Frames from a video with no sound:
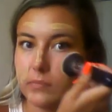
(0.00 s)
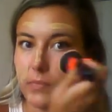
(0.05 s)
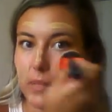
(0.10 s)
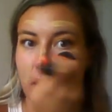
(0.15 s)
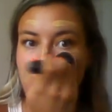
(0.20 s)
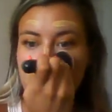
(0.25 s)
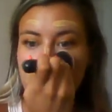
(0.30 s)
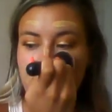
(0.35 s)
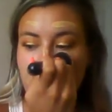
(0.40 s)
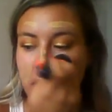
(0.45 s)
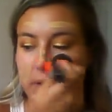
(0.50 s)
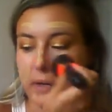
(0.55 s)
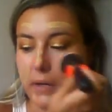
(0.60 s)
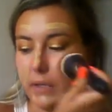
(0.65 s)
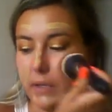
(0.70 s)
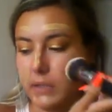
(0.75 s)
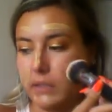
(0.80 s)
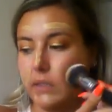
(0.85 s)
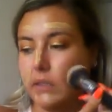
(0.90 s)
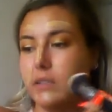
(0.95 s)
I'm curious
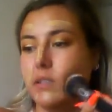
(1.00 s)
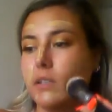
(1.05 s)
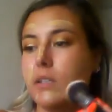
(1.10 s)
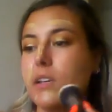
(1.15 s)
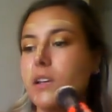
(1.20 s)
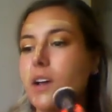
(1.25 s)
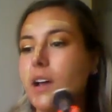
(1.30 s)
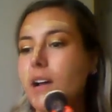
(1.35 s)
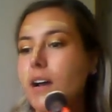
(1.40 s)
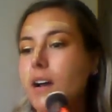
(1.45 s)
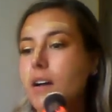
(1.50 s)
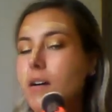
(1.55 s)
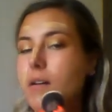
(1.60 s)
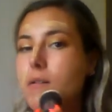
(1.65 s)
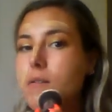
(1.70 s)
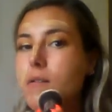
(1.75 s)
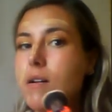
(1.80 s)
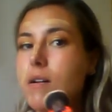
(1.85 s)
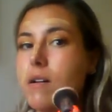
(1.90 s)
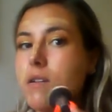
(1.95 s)
to see how
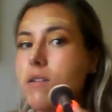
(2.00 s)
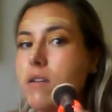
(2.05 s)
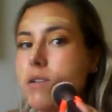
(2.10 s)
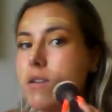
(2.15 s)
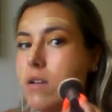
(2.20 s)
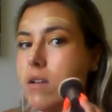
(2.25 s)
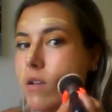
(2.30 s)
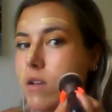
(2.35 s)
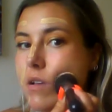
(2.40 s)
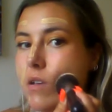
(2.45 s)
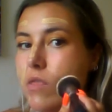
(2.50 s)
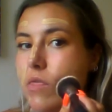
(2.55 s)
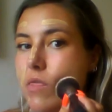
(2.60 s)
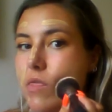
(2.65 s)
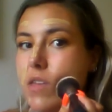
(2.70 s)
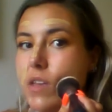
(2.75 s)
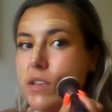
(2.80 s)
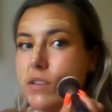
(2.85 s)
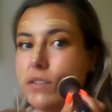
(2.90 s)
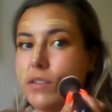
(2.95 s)

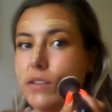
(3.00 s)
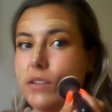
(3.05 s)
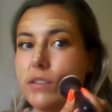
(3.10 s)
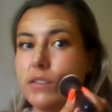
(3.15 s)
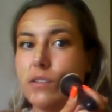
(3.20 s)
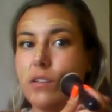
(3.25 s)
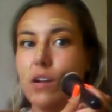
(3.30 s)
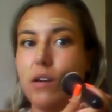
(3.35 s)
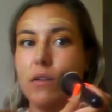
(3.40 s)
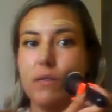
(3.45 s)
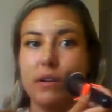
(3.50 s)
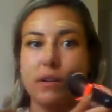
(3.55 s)
this is going